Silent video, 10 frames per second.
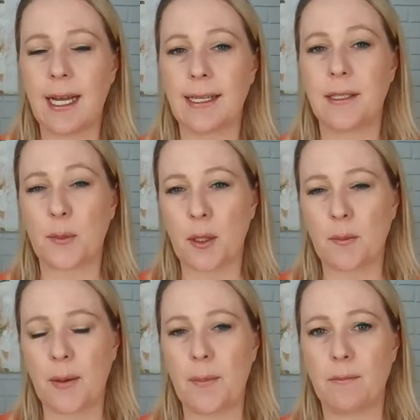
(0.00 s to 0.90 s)
Kaiser
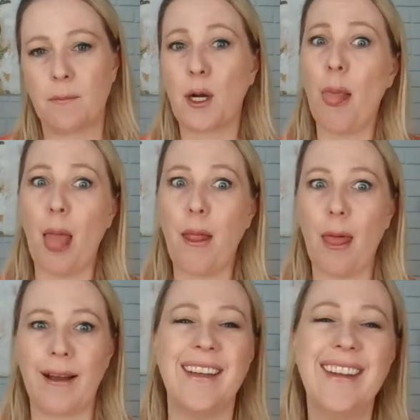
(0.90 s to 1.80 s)
Permanente.
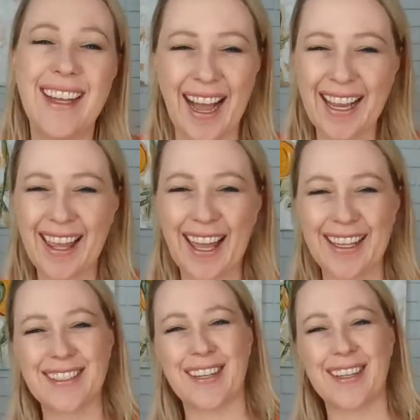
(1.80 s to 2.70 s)
I
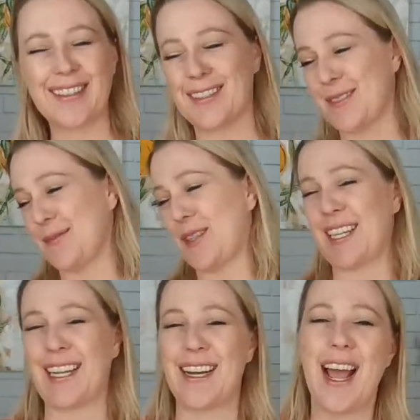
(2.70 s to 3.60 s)
can't talk this
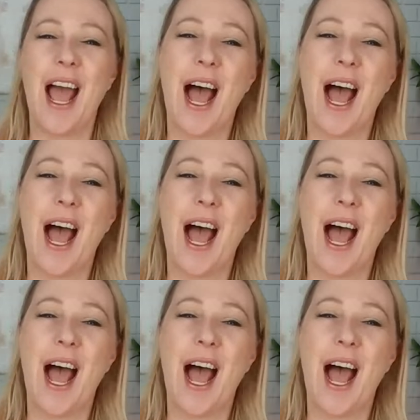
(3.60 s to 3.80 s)
morning.